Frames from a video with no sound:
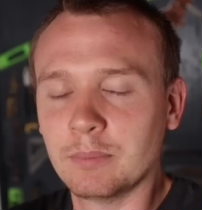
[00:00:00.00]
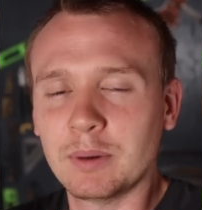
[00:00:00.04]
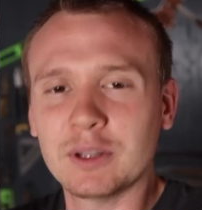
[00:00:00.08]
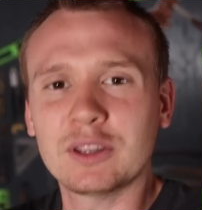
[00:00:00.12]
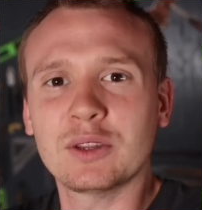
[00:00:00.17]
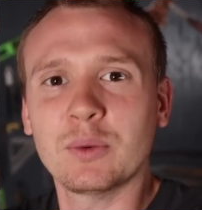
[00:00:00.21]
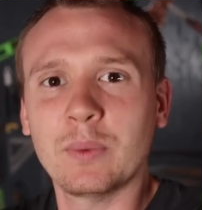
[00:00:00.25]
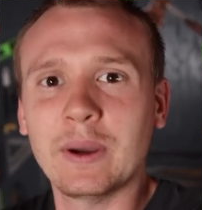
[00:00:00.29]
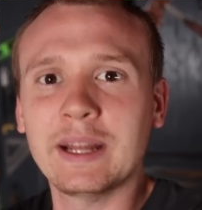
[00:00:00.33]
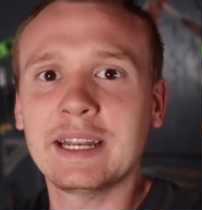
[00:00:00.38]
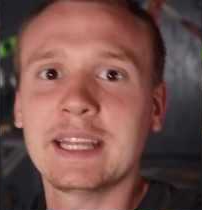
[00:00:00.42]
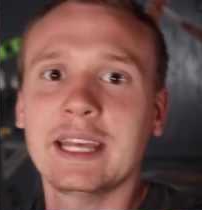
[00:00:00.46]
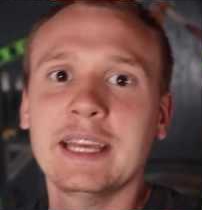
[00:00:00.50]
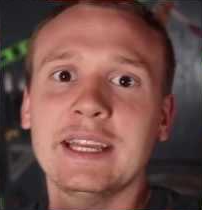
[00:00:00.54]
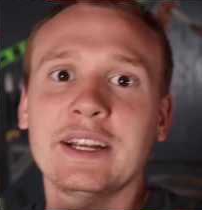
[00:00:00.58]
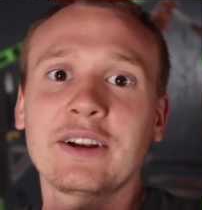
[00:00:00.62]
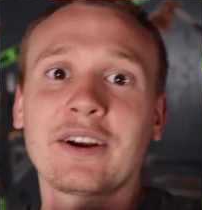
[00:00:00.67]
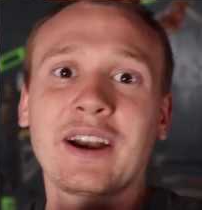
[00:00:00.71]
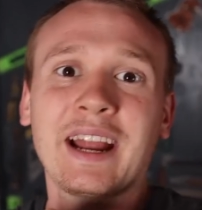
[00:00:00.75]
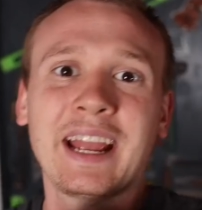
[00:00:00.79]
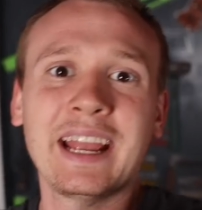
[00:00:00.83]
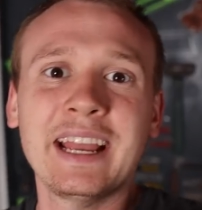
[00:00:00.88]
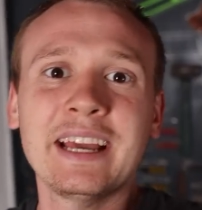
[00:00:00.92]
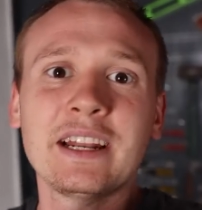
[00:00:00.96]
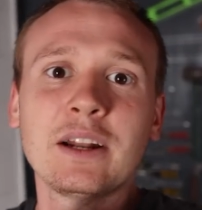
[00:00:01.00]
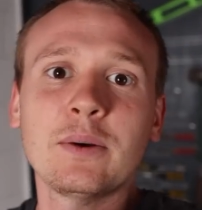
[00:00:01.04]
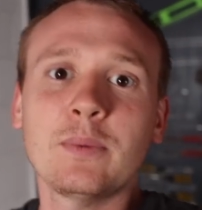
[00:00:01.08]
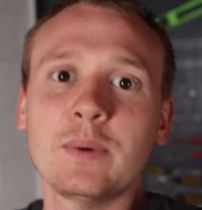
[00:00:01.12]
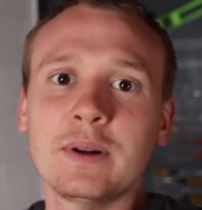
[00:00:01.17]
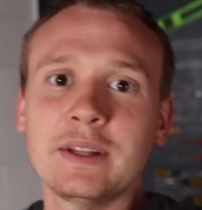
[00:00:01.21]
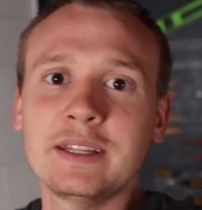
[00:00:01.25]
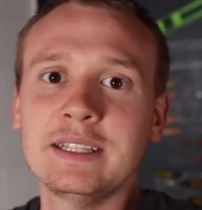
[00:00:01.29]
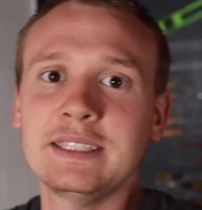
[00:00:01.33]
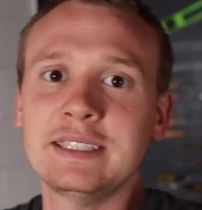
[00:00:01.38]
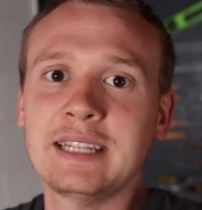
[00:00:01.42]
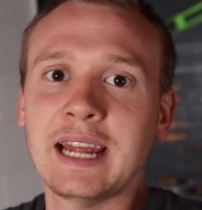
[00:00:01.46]
But the way to get your hand on one
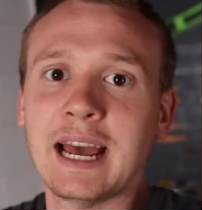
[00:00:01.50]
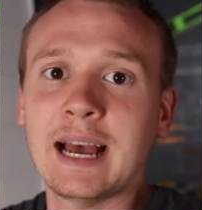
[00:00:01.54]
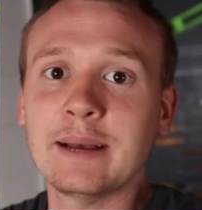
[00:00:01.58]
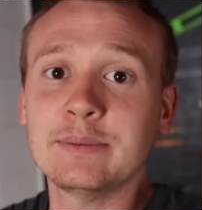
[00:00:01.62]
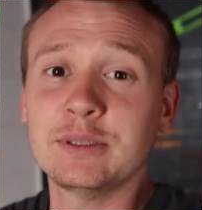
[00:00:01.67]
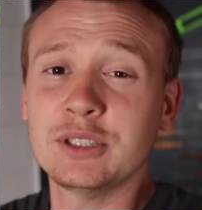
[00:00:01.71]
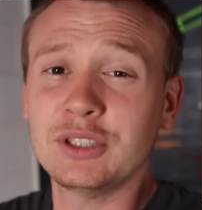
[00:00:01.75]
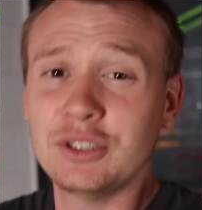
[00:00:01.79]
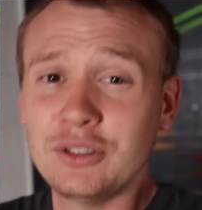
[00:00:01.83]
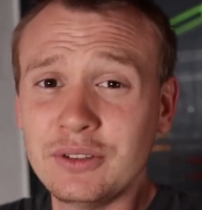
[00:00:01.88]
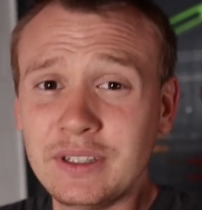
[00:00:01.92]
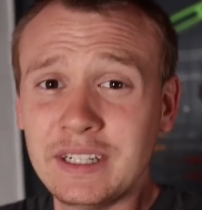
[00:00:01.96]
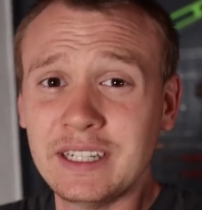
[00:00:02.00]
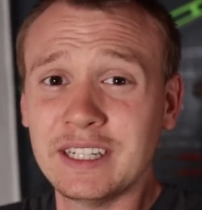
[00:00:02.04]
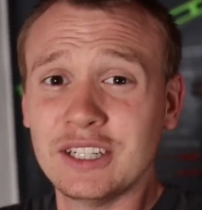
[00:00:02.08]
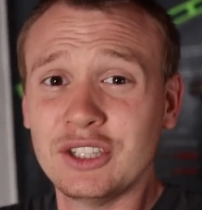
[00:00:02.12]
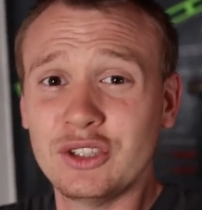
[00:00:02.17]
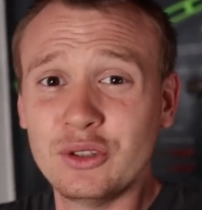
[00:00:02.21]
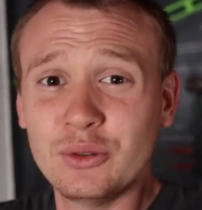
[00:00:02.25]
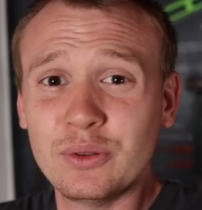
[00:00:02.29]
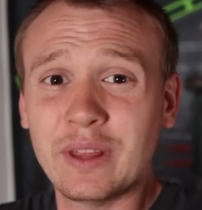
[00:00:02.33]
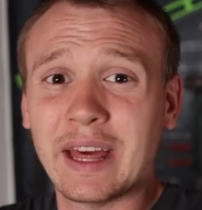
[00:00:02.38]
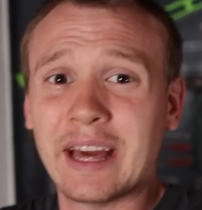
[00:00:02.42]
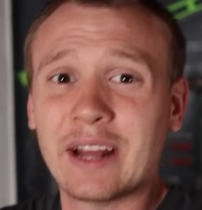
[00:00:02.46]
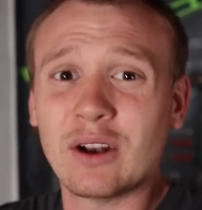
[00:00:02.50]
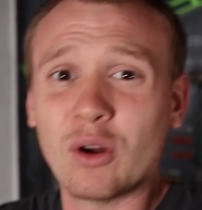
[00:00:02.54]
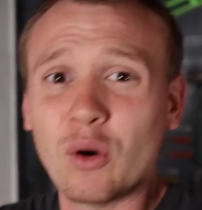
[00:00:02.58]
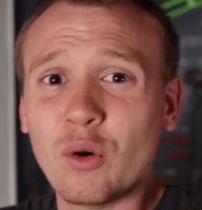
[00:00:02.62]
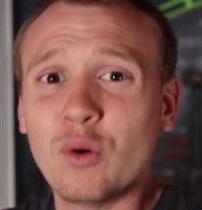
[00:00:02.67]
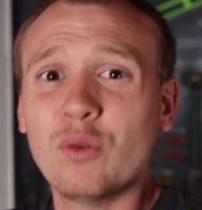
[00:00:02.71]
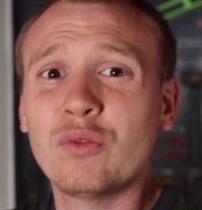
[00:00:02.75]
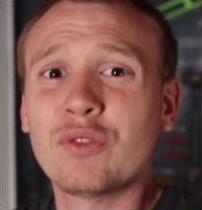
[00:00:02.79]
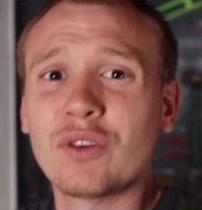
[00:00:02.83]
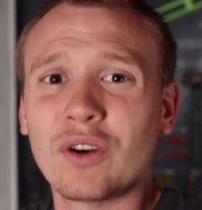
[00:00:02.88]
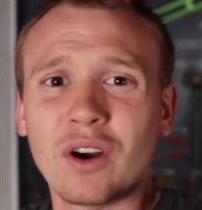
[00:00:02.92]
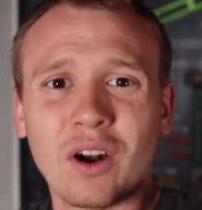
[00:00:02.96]
of these tabs is you need to do that
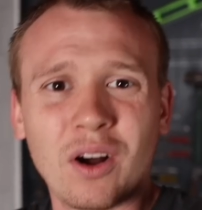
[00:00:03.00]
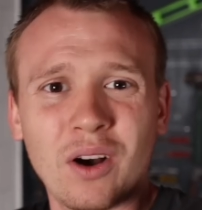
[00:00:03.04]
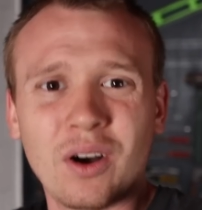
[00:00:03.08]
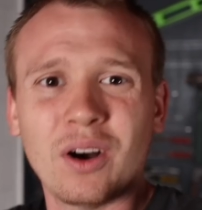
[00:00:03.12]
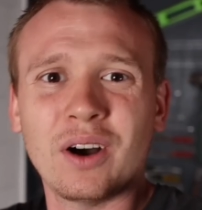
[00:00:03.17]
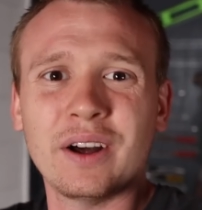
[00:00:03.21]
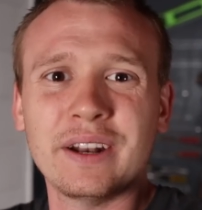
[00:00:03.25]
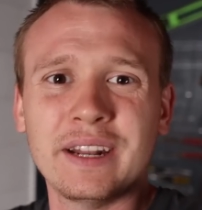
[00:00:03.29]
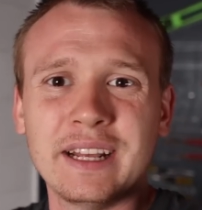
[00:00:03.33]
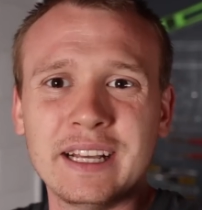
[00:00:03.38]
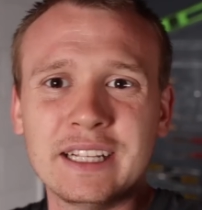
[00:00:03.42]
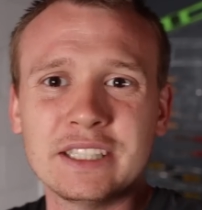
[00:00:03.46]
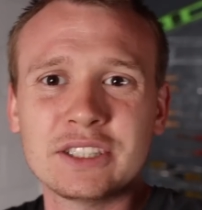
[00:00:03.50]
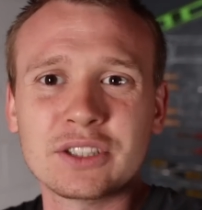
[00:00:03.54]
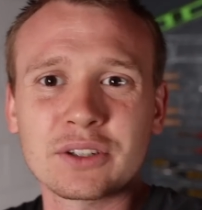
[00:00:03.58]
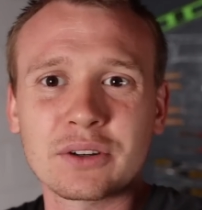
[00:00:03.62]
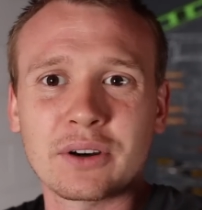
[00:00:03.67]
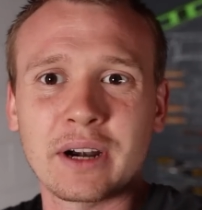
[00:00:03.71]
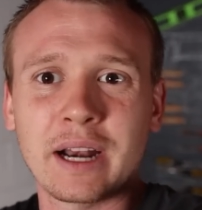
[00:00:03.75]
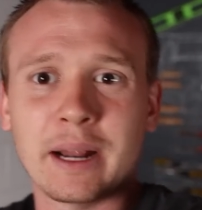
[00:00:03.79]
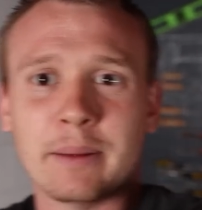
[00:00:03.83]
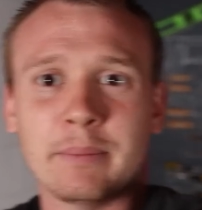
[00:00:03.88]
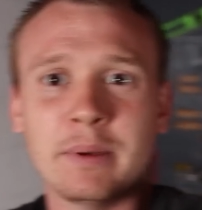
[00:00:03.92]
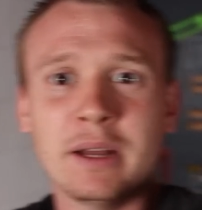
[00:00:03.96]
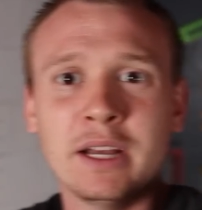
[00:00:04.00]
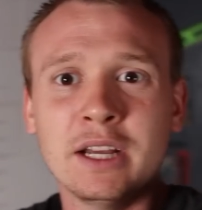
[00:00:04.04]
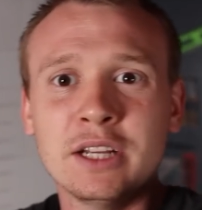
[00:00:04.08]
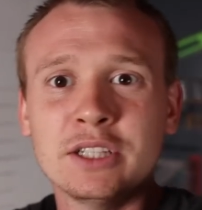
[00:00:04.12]
over on Instagram.